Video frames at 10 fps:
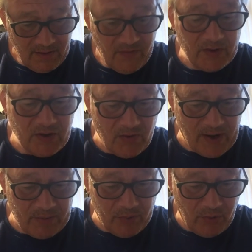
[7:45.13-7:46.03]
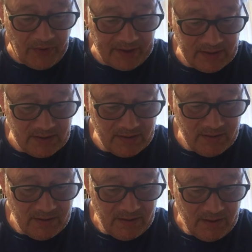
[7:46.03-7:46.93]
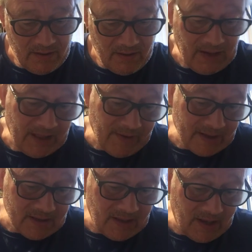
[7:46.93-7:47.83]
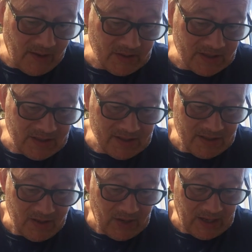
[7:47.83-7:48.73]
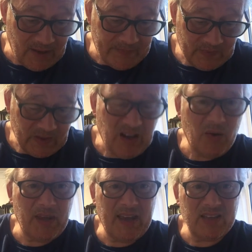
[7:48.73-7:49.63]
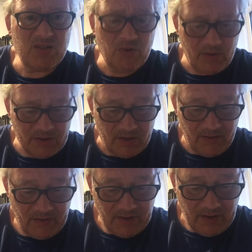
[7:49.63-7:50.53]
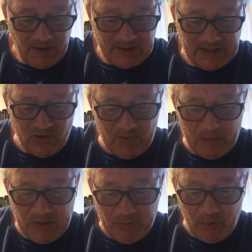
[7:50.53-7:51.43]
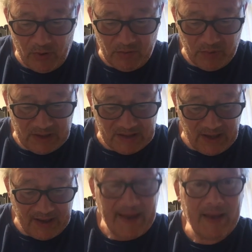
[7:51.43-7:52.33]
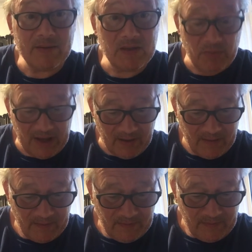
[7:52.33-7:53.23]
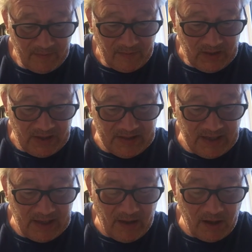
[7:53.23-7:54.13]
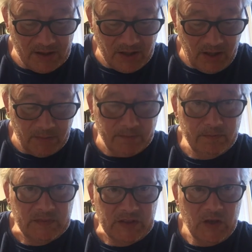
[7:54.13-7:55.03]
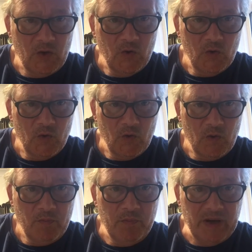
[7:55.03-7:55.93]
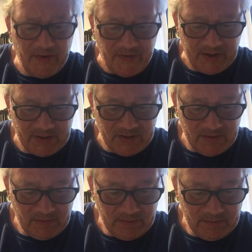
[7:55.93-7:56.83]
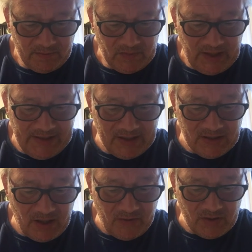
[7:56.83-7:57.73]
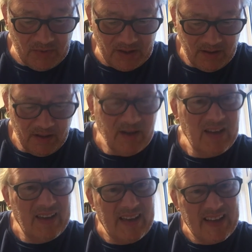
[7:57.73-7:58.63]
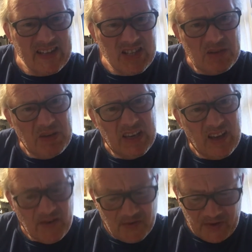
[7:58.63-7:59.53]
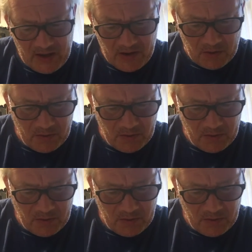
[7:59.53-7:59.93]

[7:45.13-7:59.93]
Vodka Red Bull, thanks. Gallery had to close, I said. Didn't you hear? Oh yeah, sort of. I tend to remember the important bits, like, how's the beer? I take a large gulp. Perfect. He leans over to me. Ain't she a bit young for you?